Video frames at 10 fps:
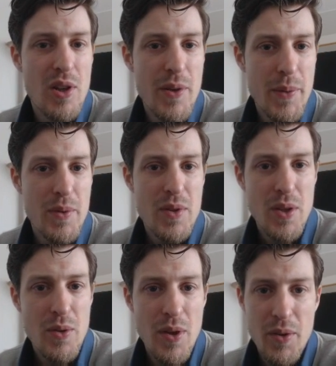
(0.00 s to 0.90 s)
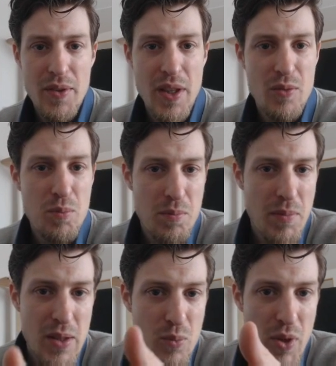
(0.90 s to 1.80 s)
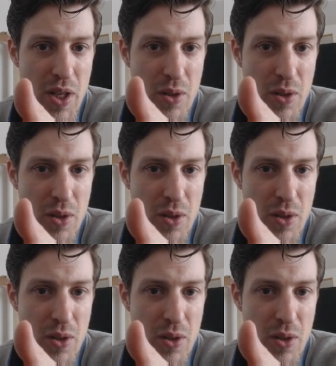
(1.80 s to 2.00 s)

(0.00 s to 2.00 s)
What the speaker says: loot. Who knows, they just might want to do